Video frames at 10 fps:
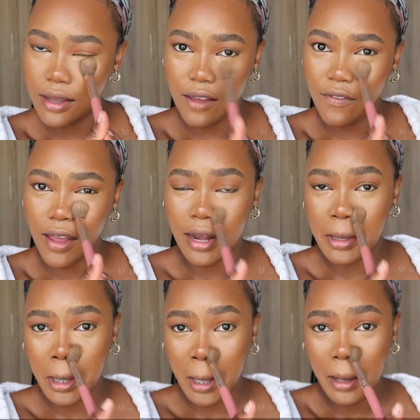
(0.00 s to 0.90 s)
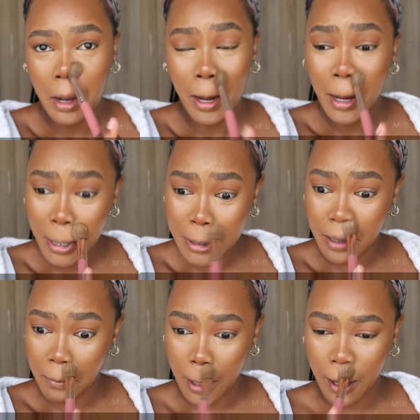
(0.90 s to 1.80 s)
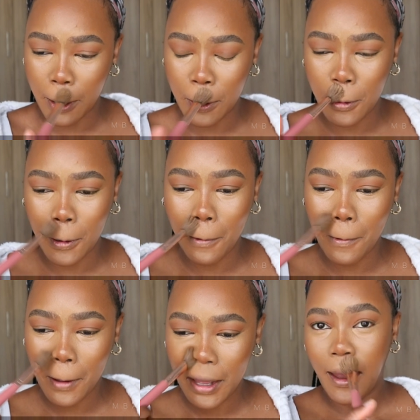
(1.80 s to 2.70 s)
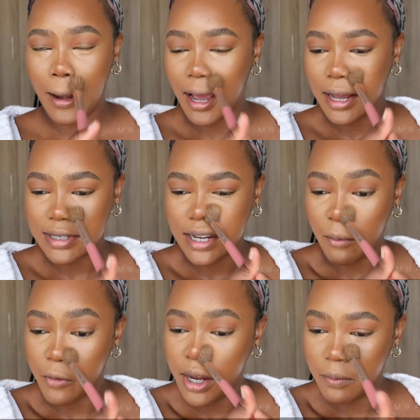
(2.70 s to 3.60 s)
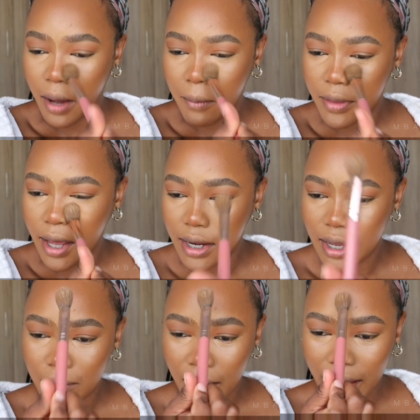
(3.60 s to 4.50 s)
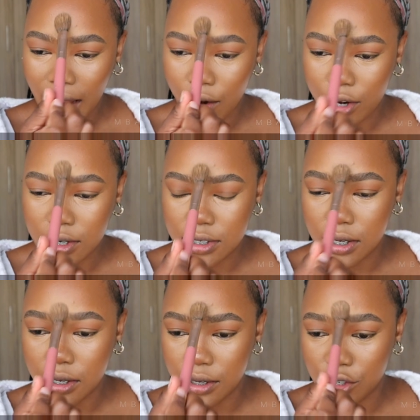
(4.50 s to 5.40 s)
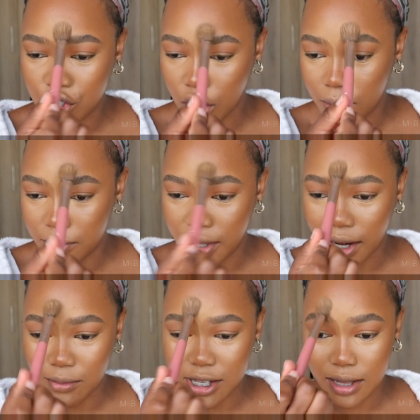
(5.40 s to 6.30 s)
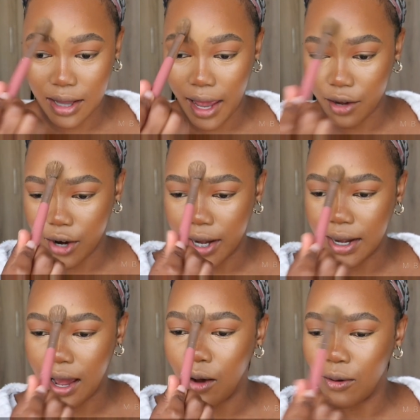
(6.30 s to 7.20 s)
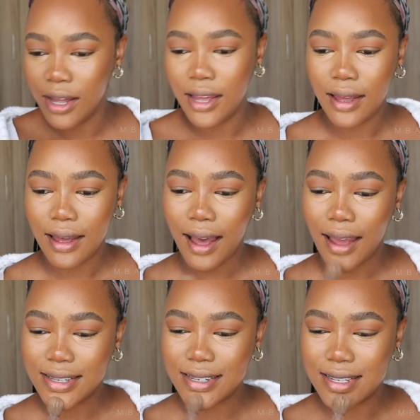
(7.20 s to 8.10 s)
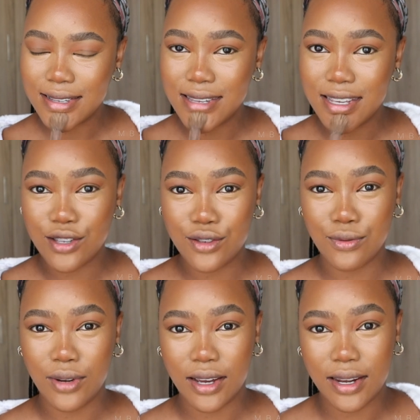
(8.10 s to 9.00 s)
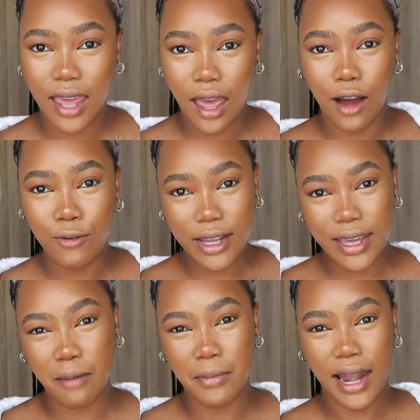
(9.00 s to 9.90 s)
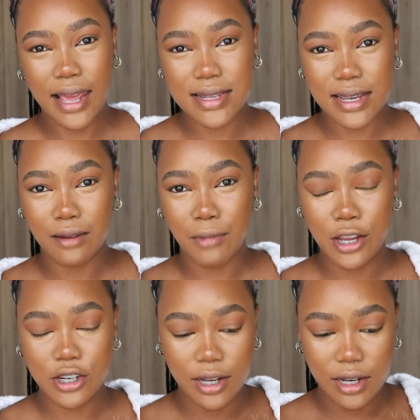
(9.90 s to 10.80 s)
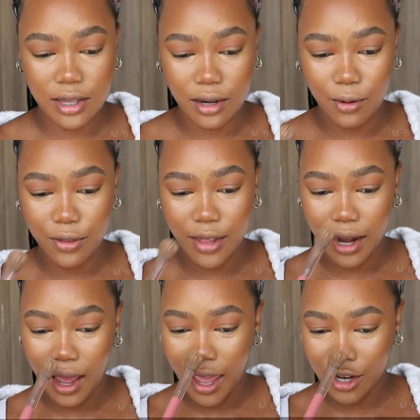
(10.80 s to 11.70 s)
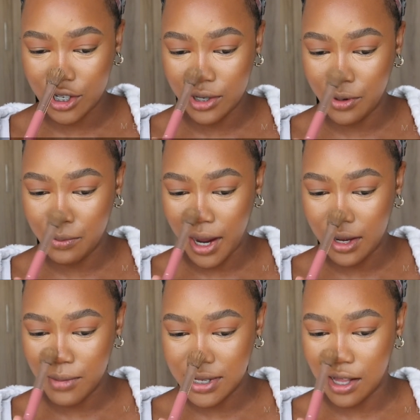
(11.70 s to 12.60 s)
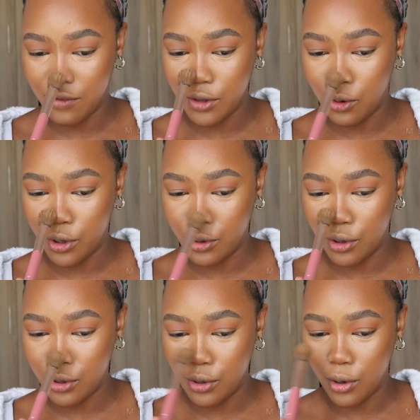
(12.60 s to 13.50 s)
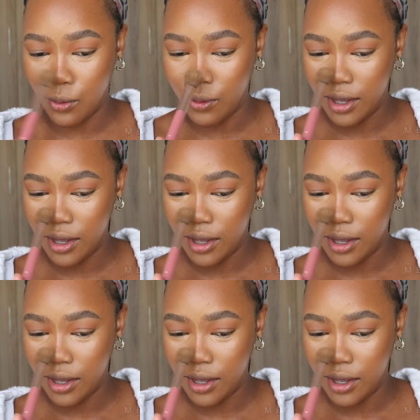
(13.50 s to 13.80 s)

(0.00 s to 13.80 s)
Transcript: if anything, learn something, you know. And like I said, I'm really bummed that in my current job that I'm still at right now, I didn't see it sooner. It only came later in my journey that I actually reminded myself, yo,